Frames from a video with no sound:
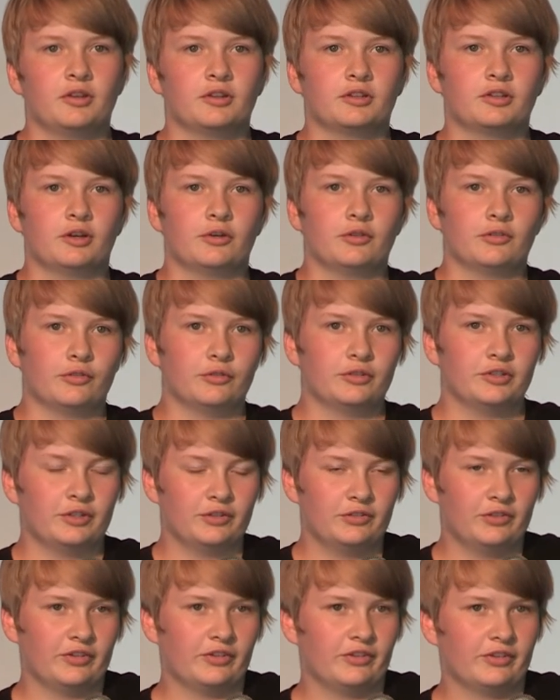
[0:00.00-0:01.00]
Girls on the
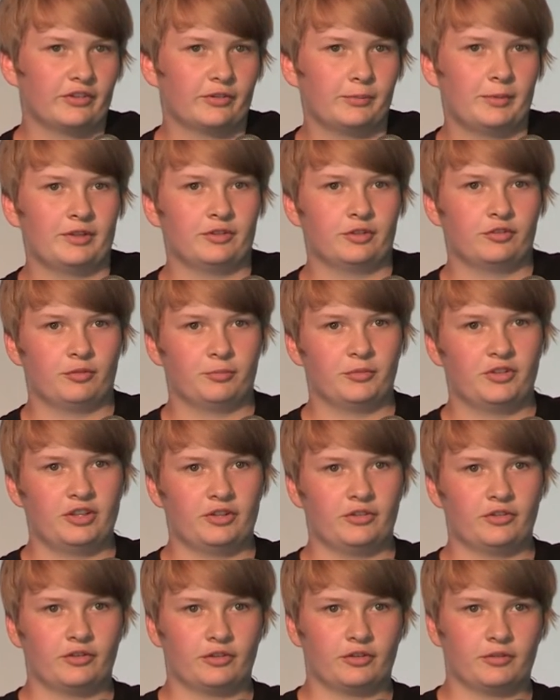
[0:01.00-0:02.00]
autistic spectrum
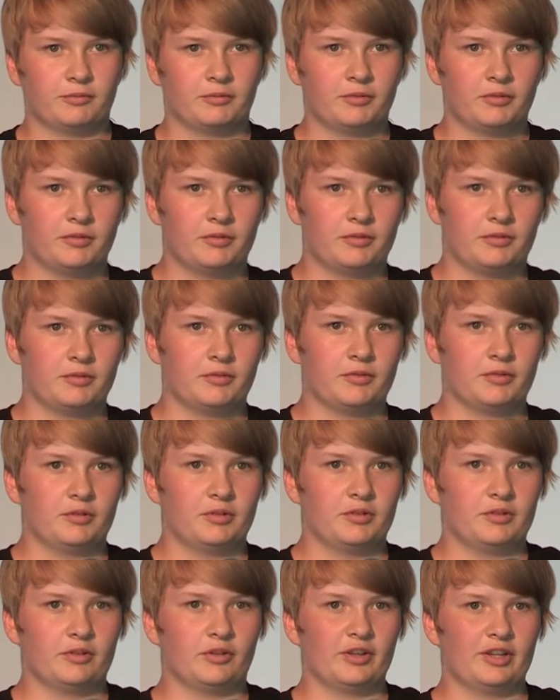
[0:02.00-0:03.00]
tend to
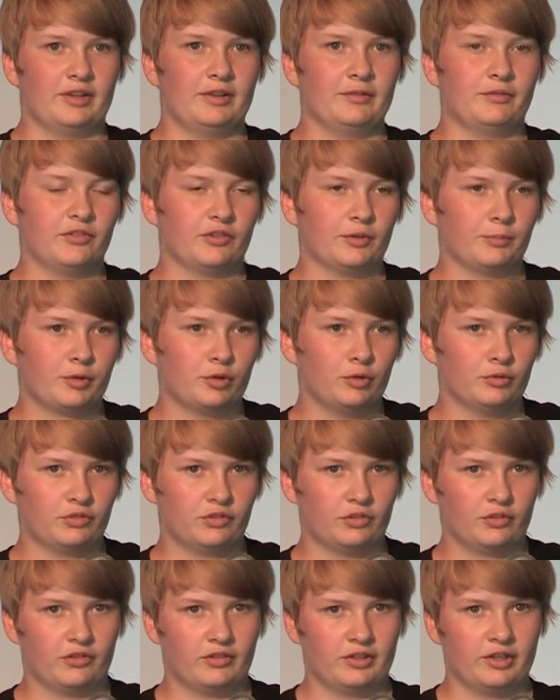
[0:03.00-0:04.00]
even
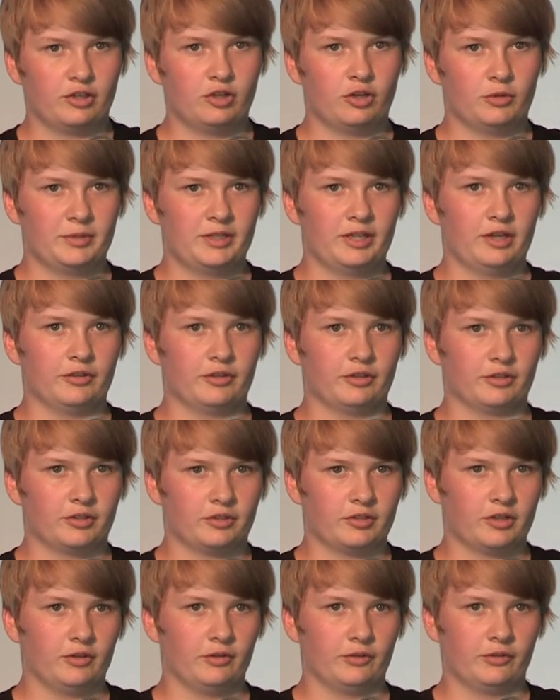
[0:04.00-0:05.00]
subconsciously copy other
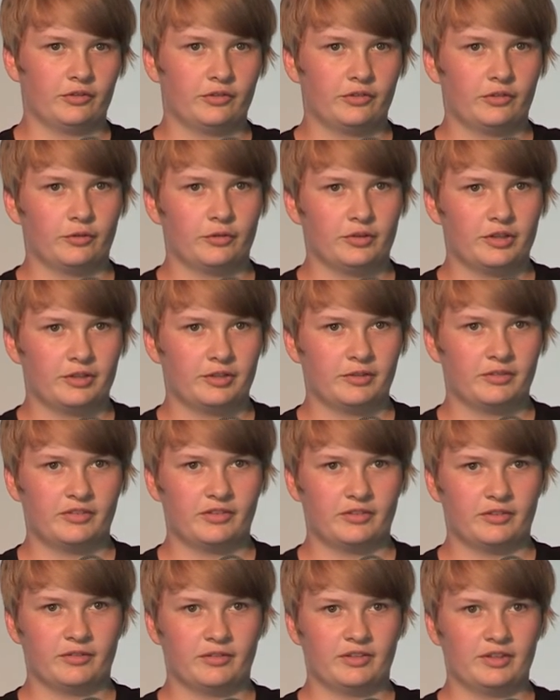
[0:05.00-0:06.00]
girls, so they
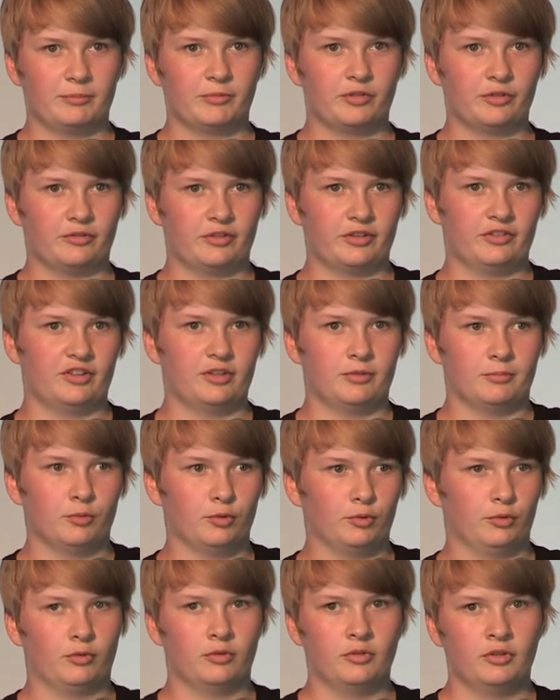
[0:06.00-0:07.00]
seem to fit in
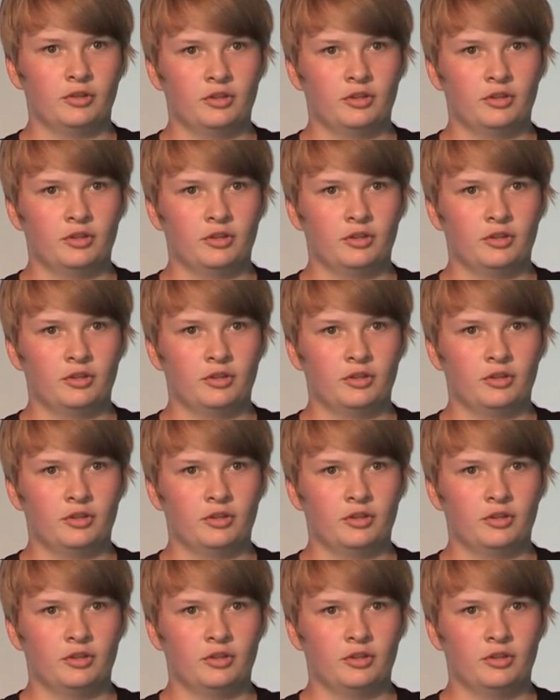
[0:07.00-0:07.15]
more